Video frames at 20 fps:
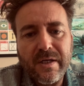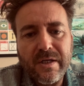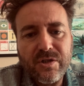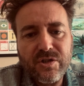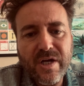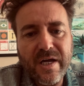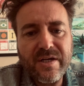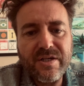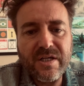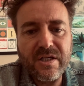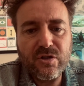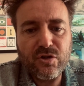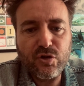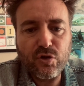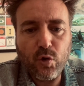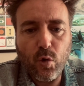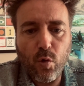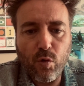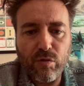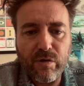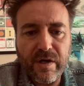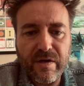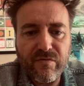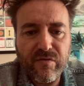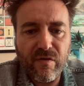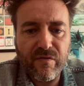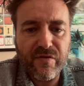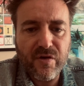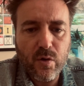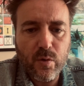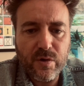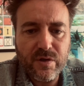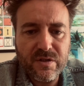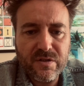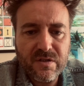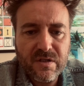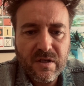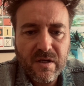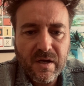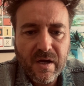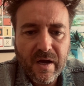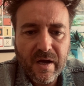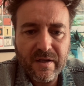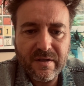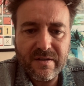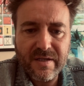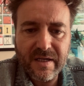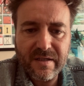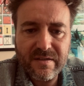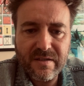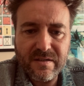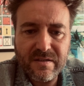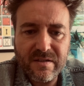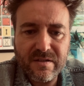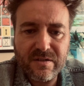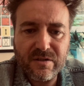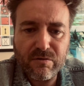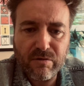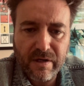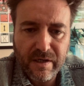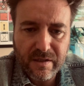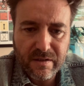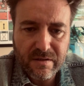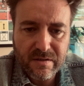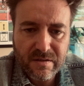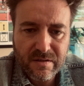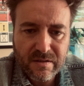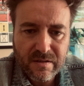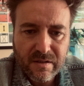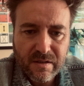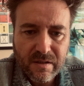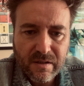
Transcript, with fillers: changing story for viewers addicted to screens.